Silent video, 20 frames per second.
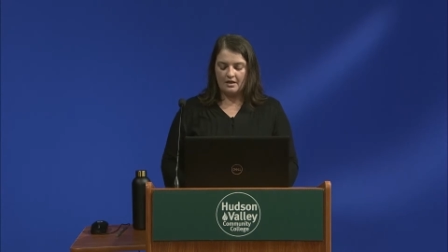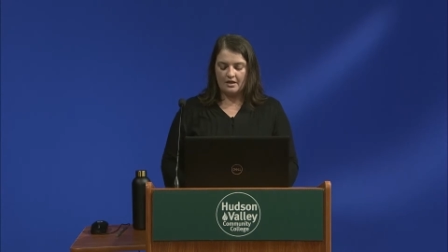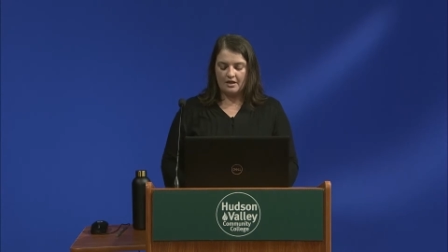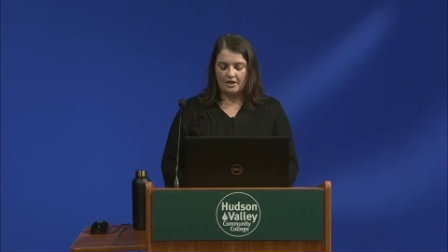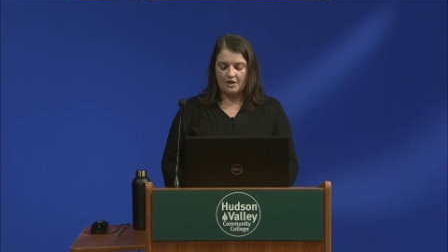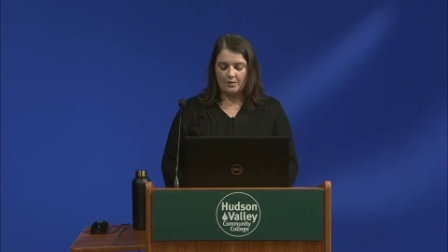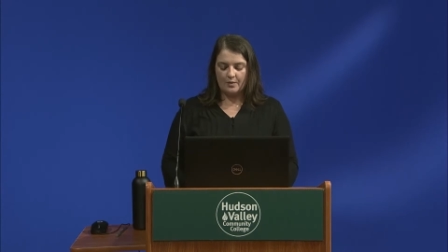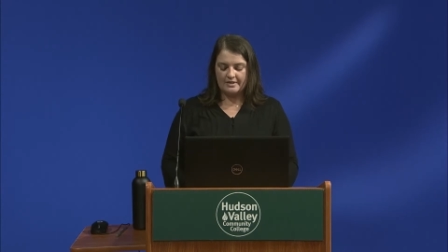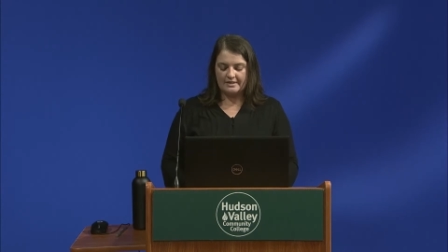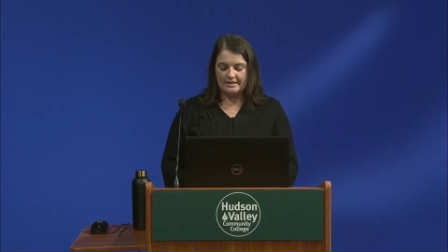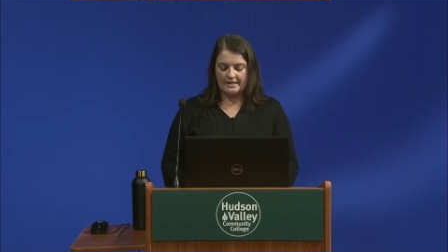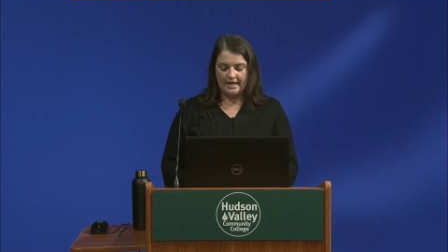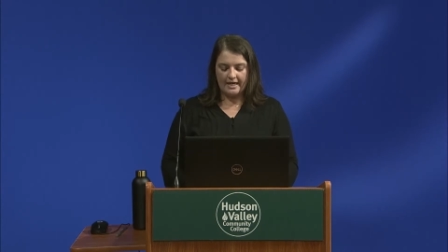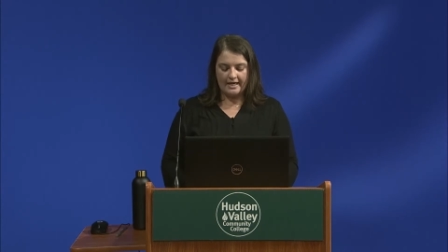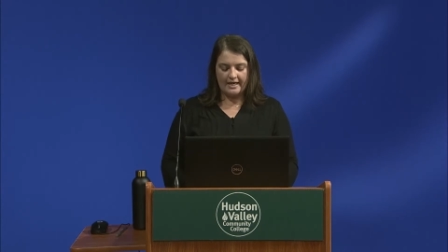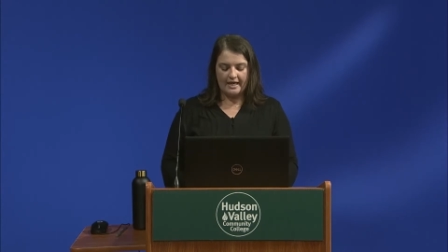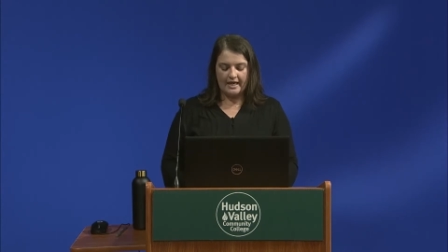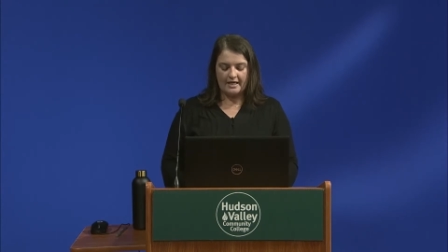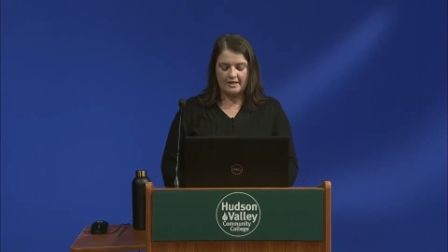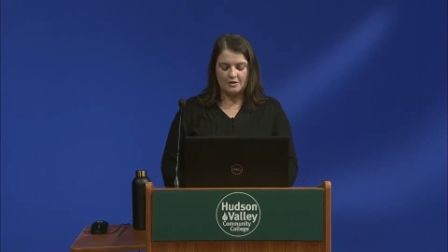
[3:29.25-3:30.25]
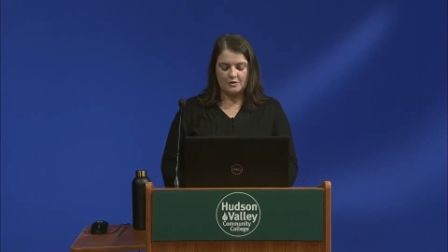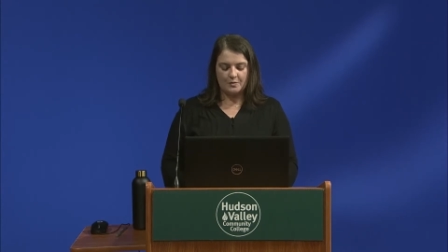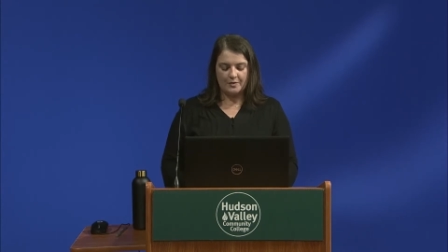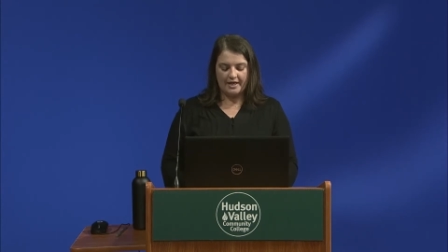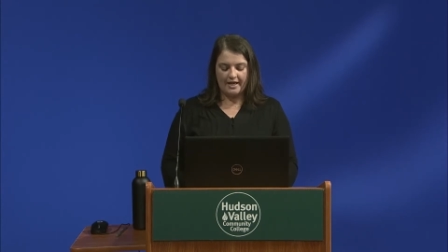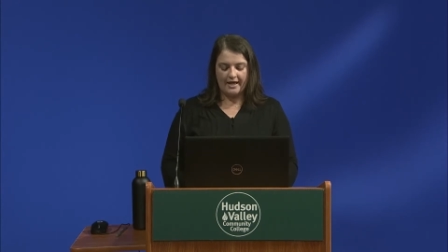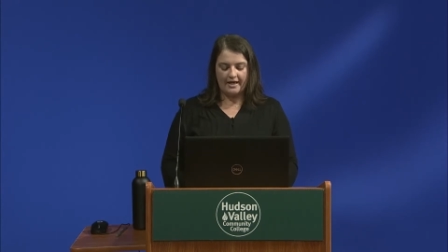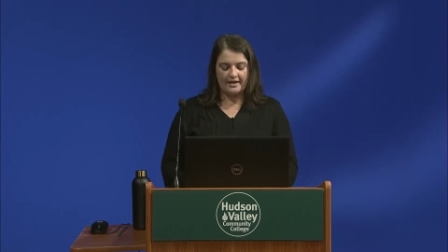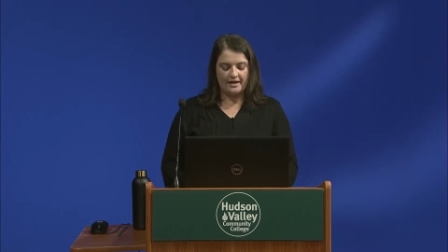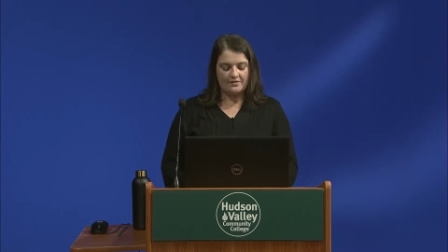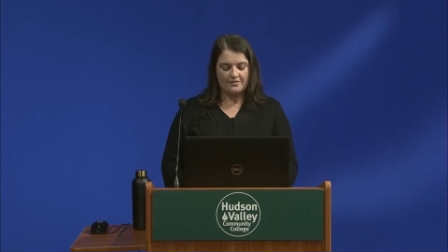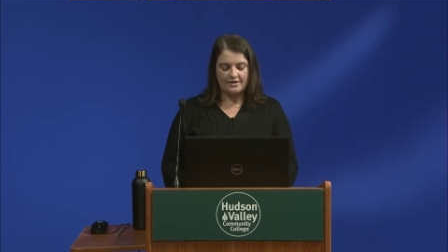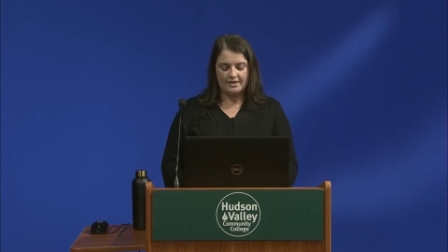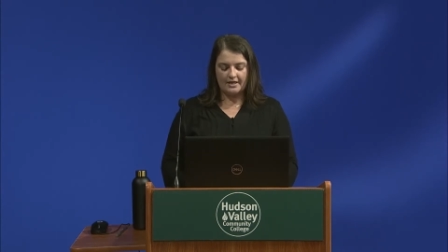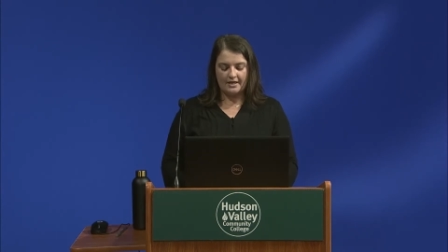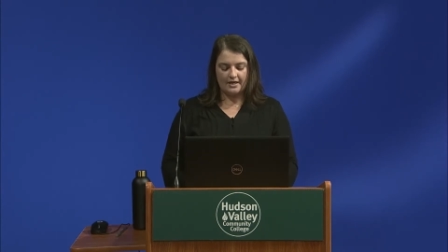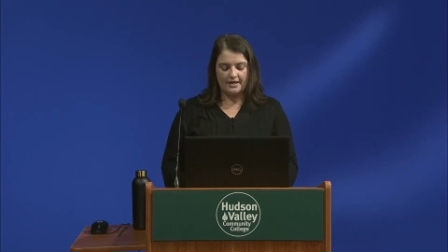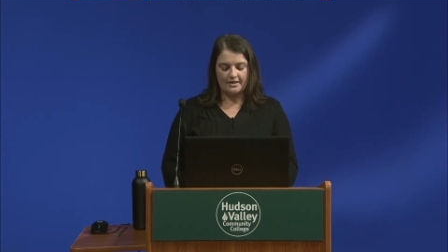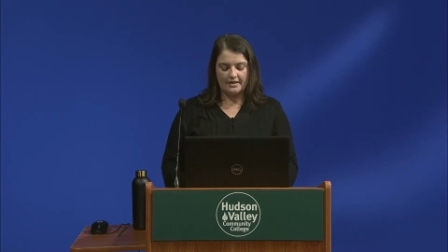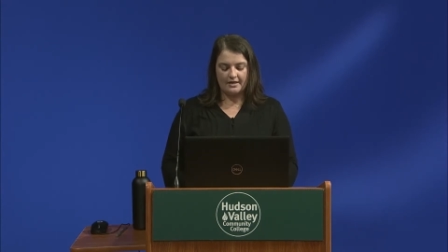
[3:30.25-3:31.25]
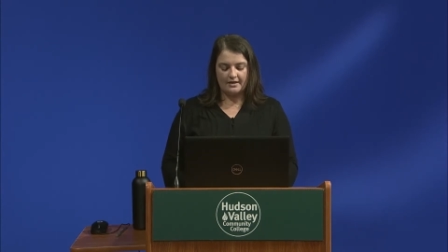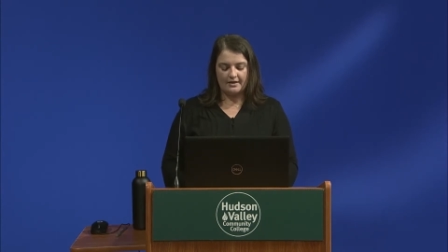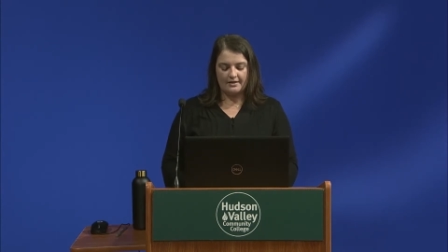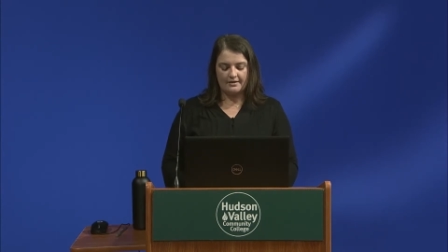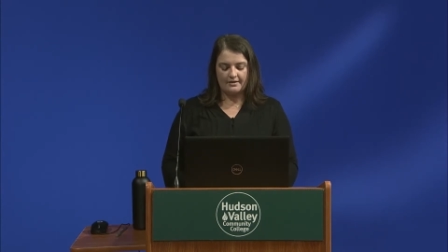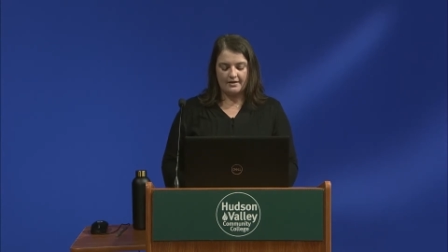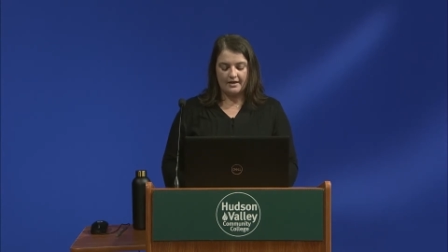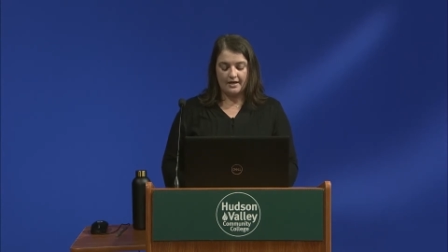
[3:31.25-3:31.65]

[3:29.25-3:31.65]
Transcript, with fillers: It wasn't high end, but I had everything I needed,